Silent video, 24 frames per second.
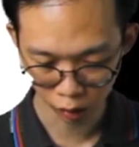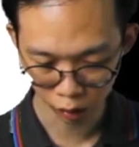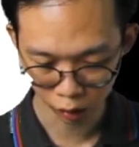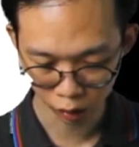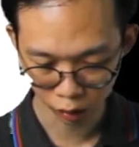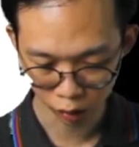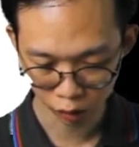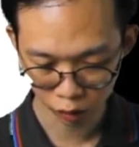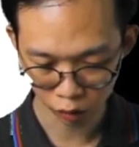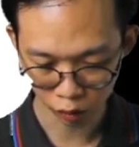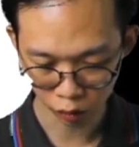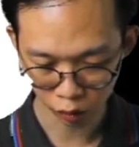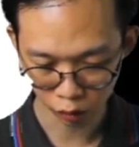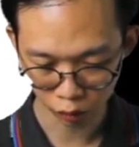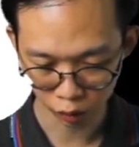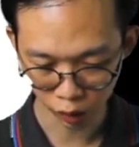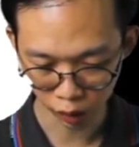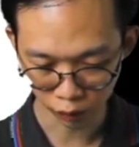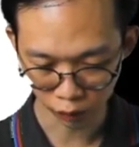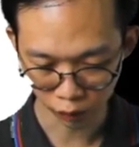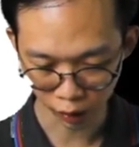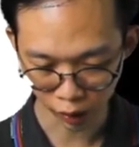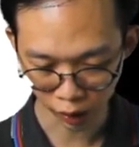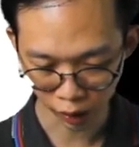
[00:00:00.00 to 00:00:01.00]
so
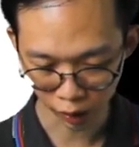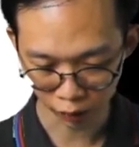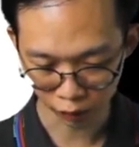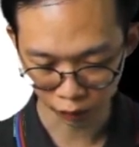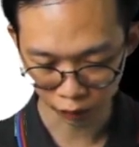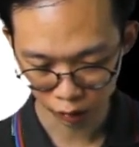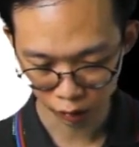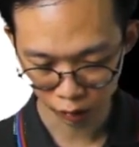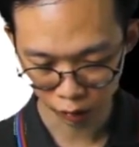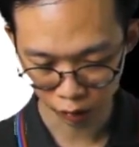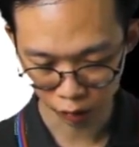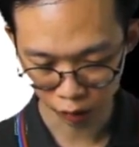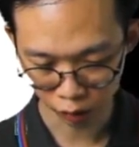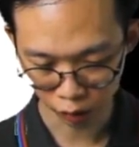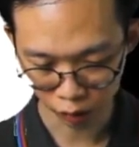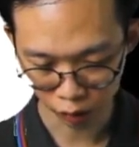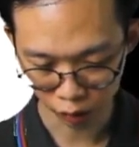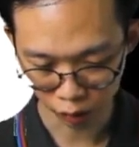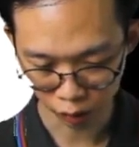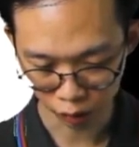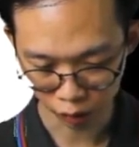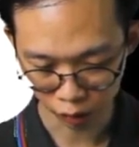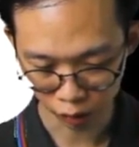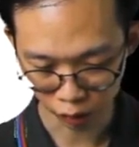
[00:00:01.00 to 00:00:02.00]
if I have
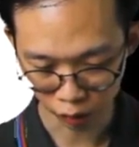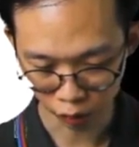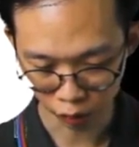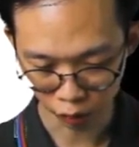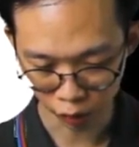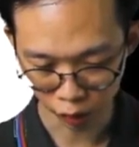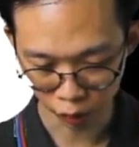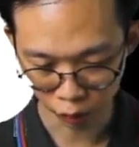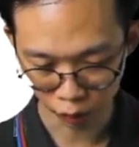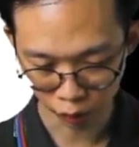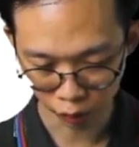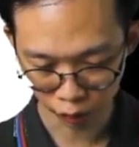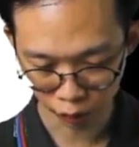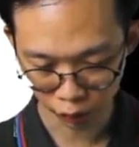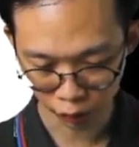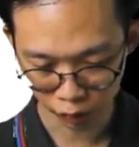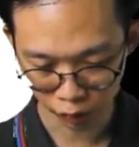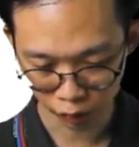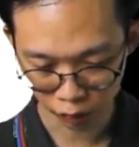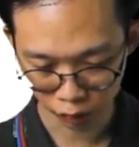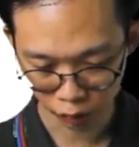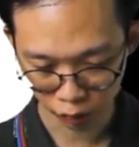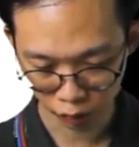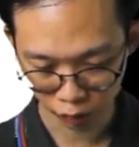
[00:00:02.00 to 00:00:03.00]
the green one
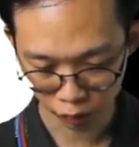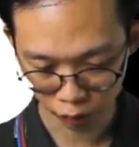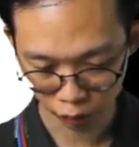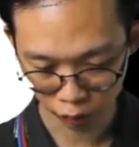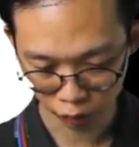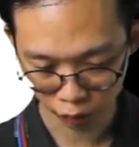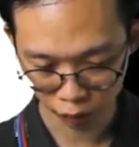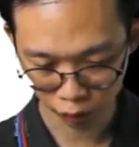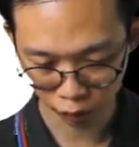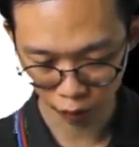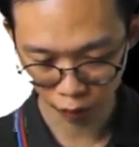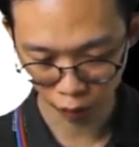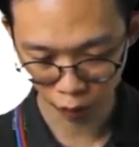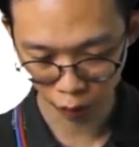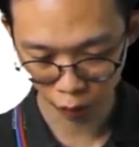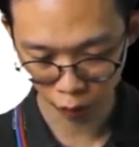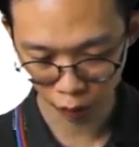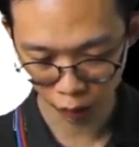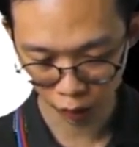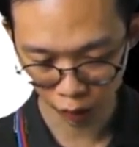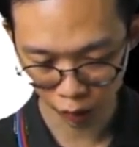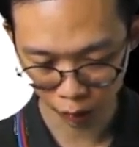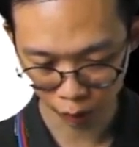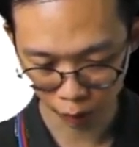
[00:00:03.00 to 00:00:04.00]
first, follow
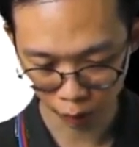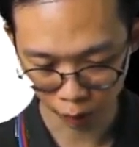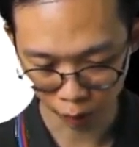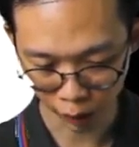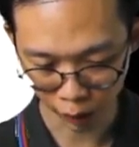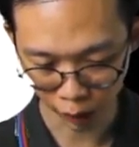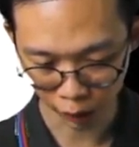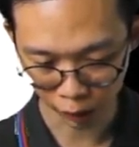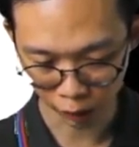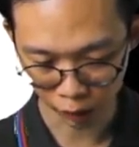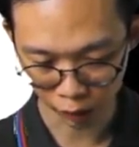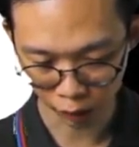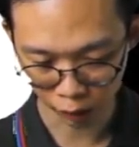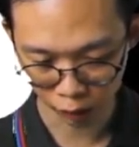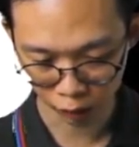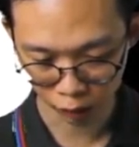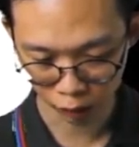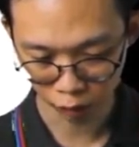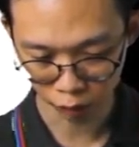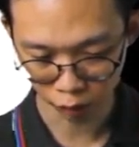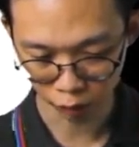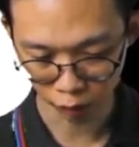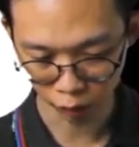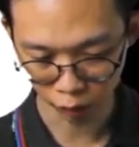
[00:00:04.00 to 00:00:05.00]
it up by the red